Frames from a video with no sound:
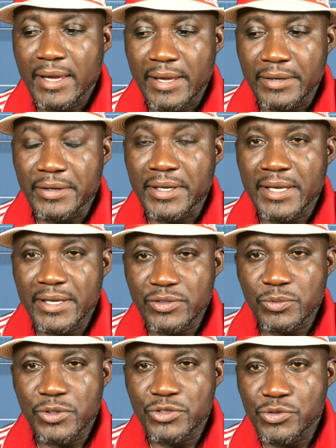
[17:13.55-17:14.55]
and your
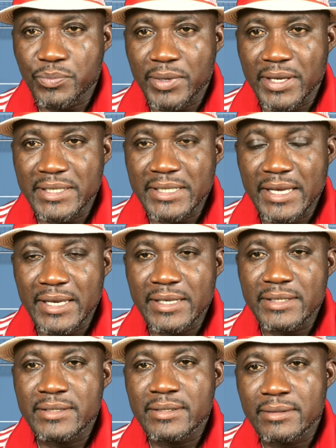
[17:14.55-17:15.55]
kids wants to play
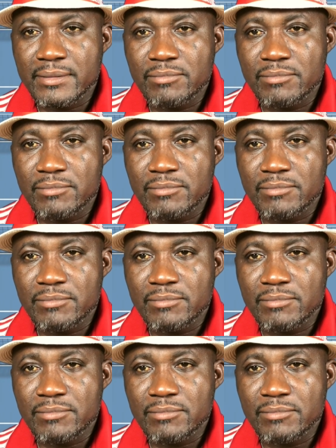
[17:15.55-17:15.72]
tennis,